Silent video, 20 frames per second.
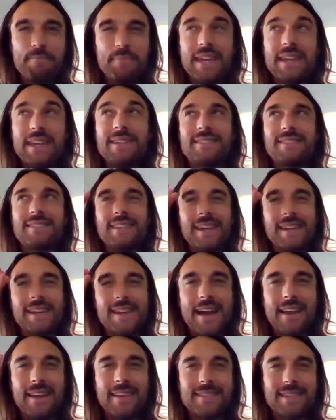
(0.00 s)
instant
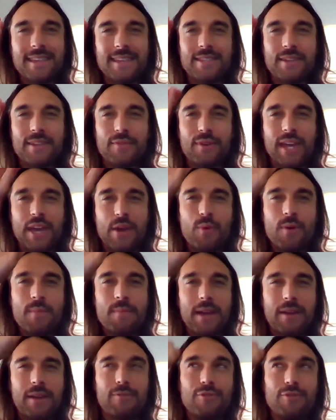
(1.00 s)
analysis of, okay, what
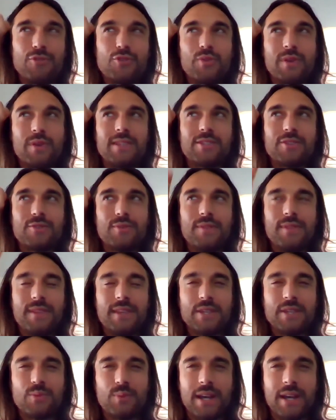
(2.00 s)
micronutrients are in this?